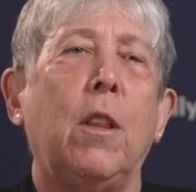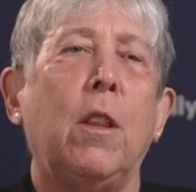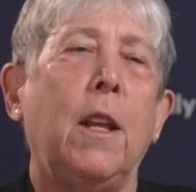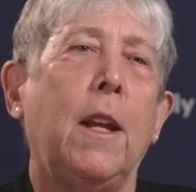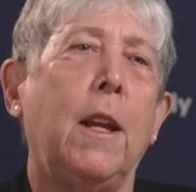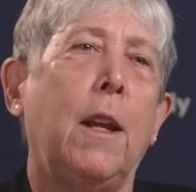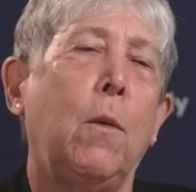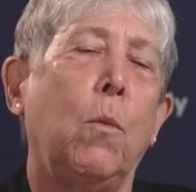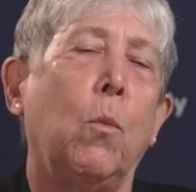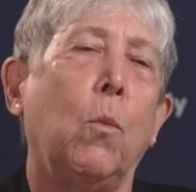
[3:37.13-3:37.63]

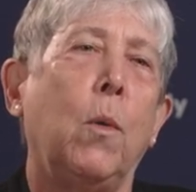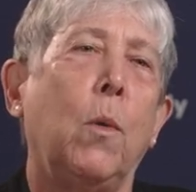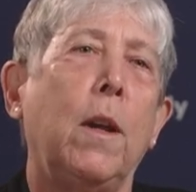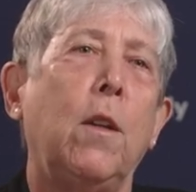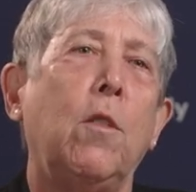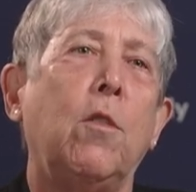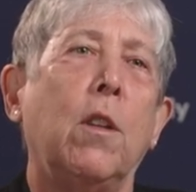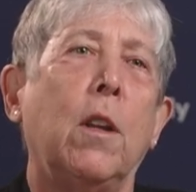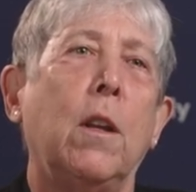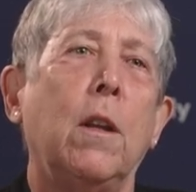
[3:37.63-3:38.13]
the
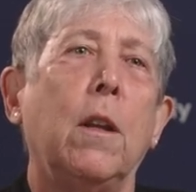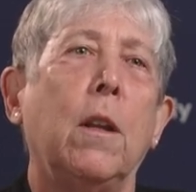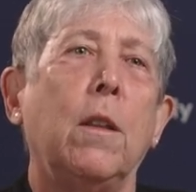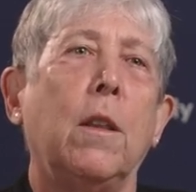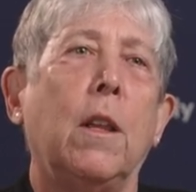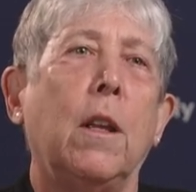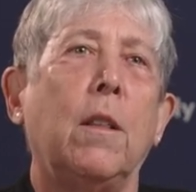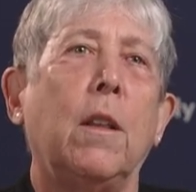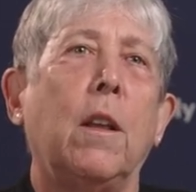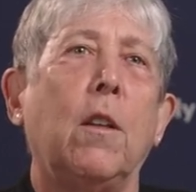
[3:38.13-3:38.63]
reason
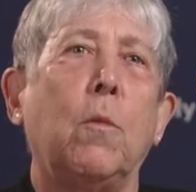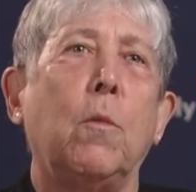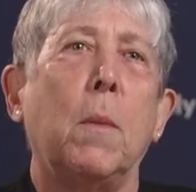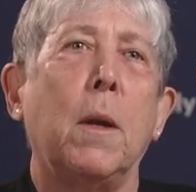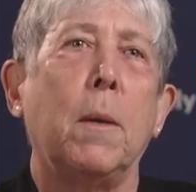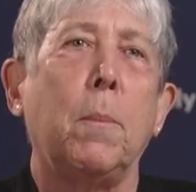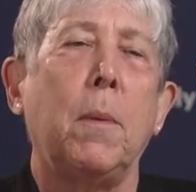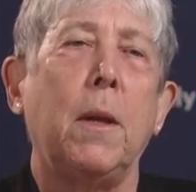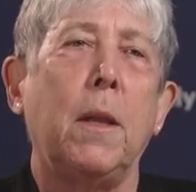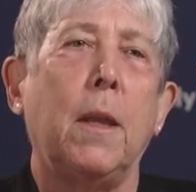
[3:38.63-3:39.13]
that this
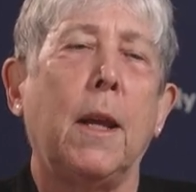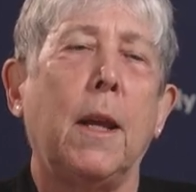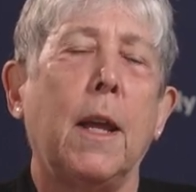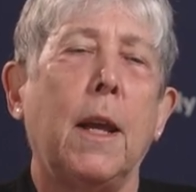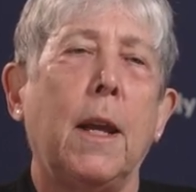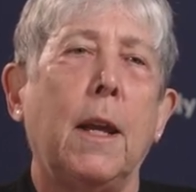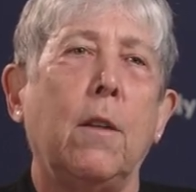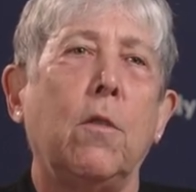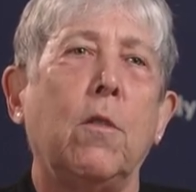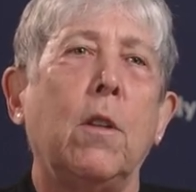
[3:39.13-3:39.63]
might be the
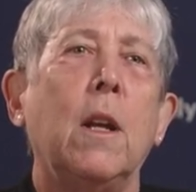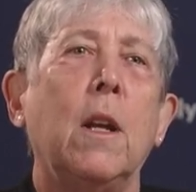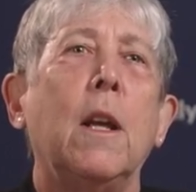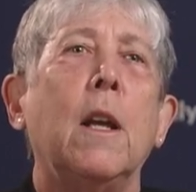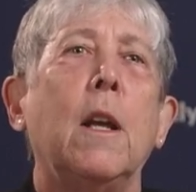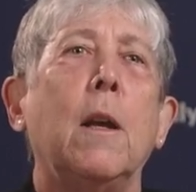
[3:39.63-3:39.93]
case.